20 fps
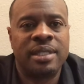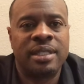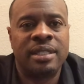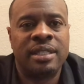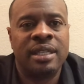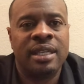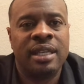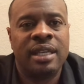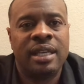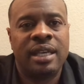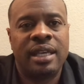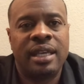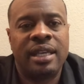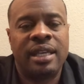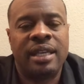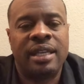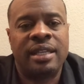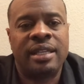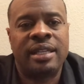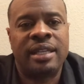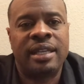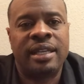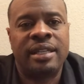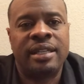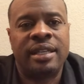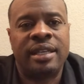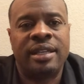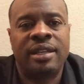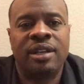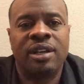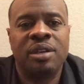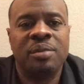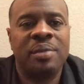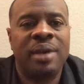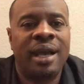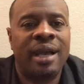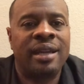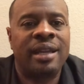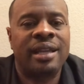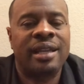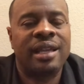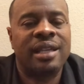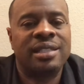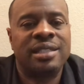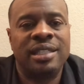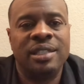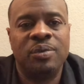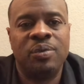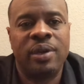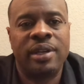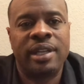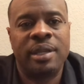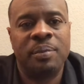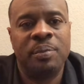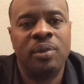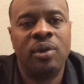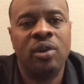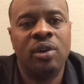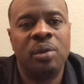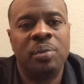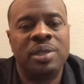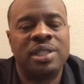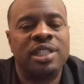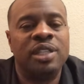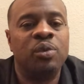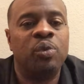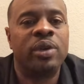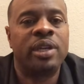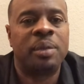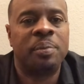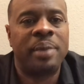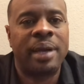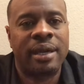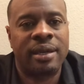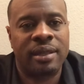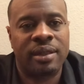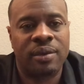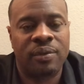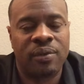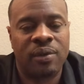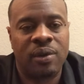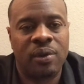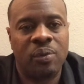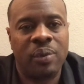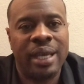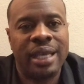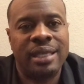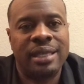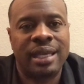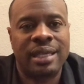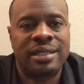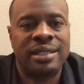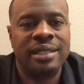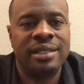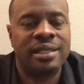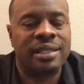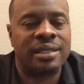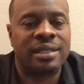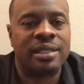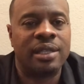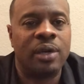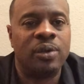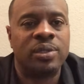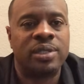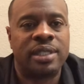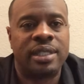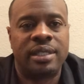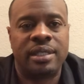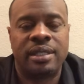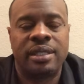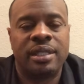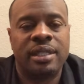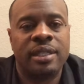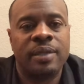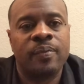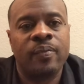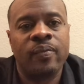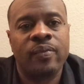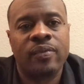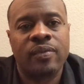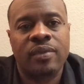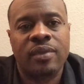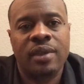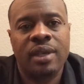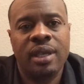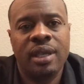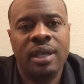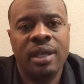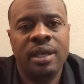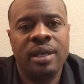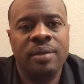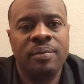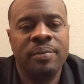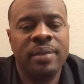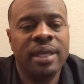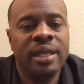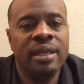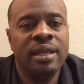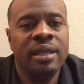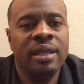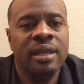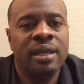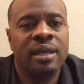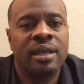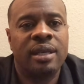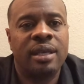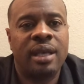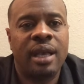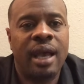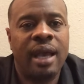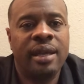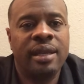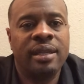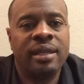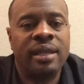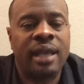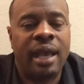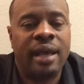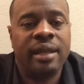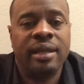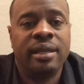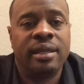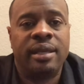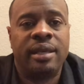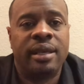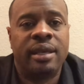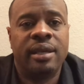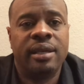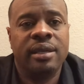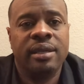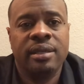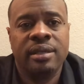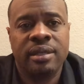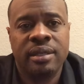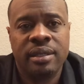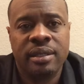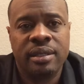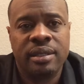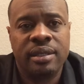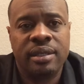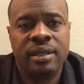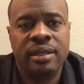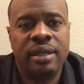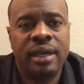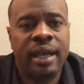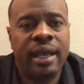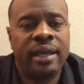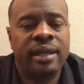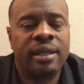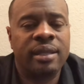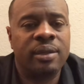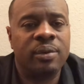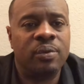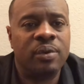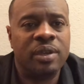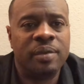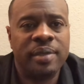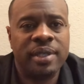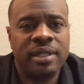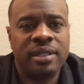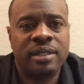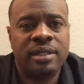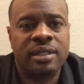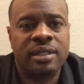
And in her mind, I guess she wanted more, but she went about it the wrong way. Like, she just ghosted. And me, I didn't care. I had other women.